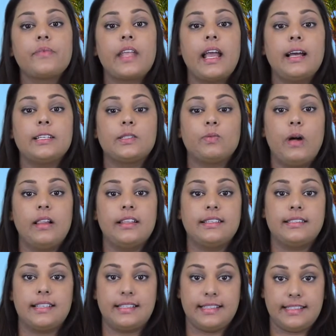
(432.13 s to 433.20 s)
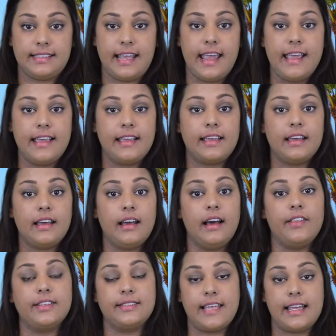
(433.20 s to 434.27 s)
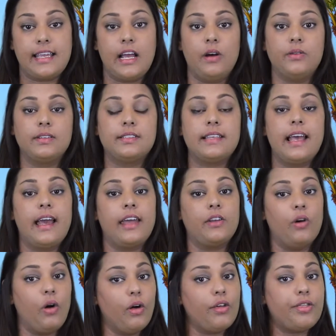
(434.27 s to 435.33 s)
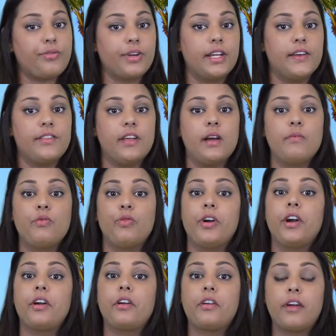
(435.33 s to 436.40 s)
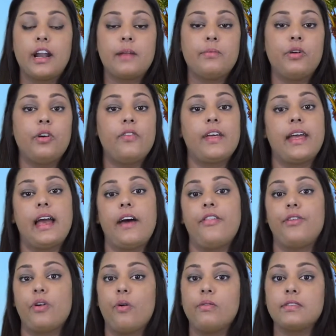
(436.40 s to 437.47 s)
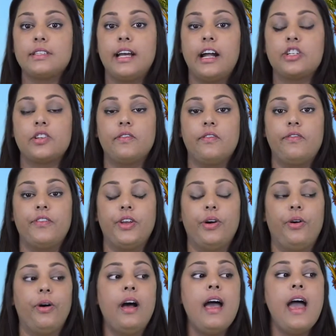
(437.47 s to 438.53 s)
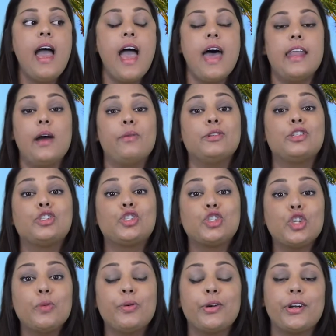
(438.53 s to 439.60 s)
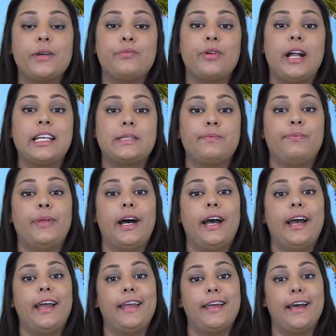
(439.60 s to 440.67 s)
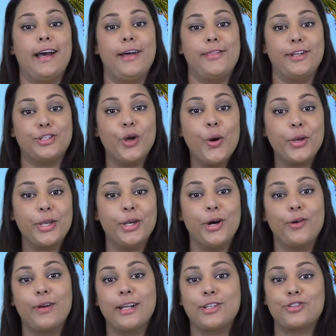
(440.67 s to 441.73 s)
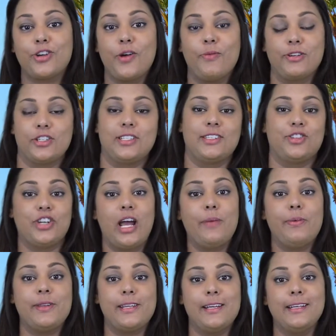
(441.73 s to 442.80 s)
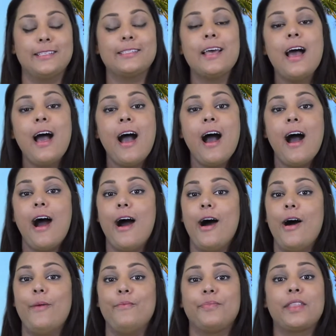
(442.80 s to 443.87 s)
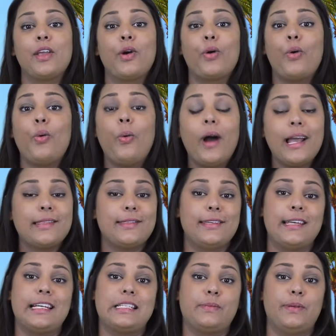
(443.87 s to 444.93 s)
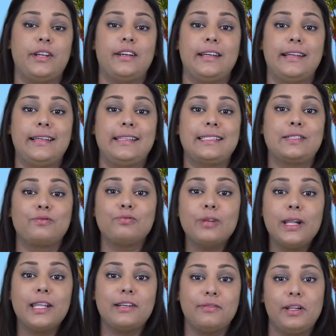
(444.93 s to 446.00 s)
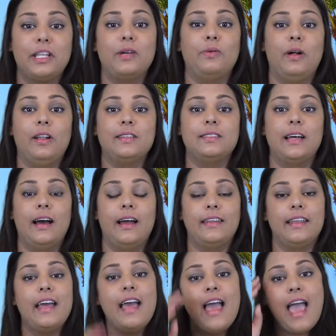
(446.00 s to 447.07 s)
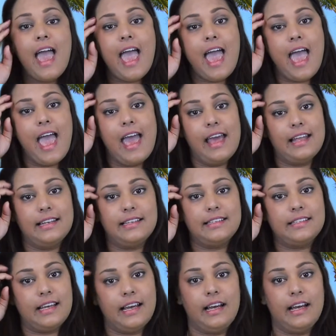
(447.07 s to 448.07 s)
as well as the steakhouse, and all 3 of them were incredible. They had their own touch and feel, and I was super impressed by the Tokyo restaurant, which is the Japanese. Quite the experience, really, really well done, and